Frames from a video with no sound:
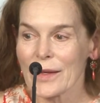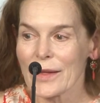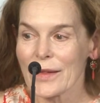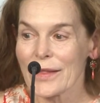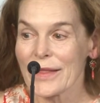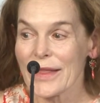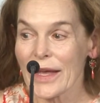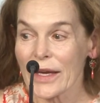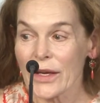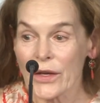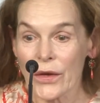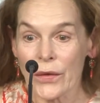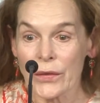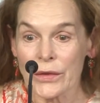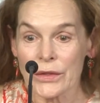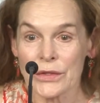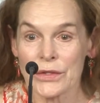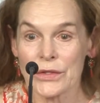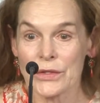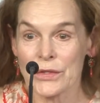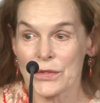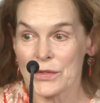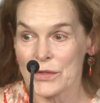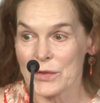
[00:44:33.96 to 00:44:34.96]
They're
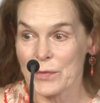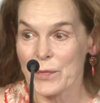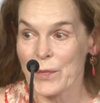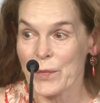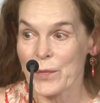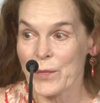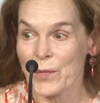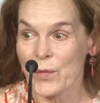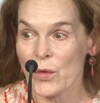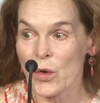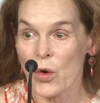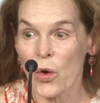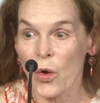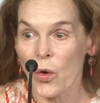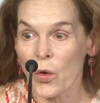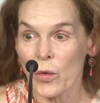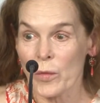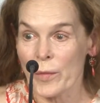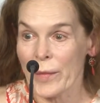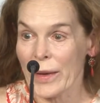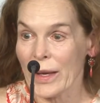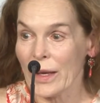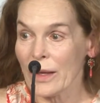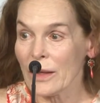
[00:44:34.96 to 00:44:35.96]
going to call
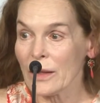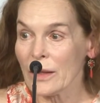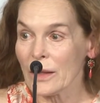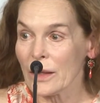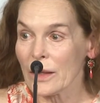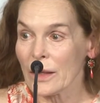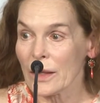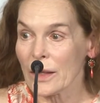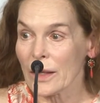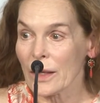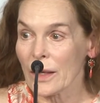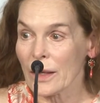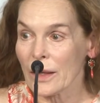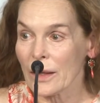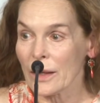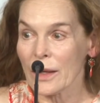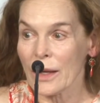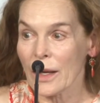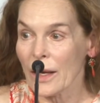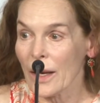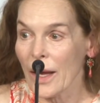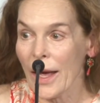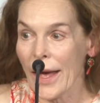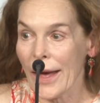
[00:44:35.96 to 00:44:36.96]
me in
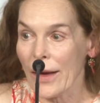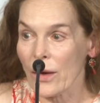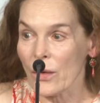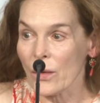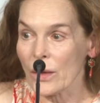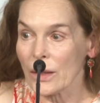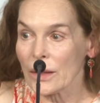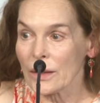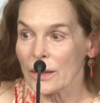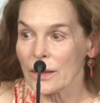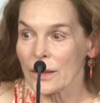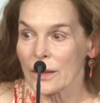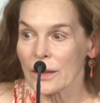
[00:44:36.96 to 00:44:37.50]
an hour.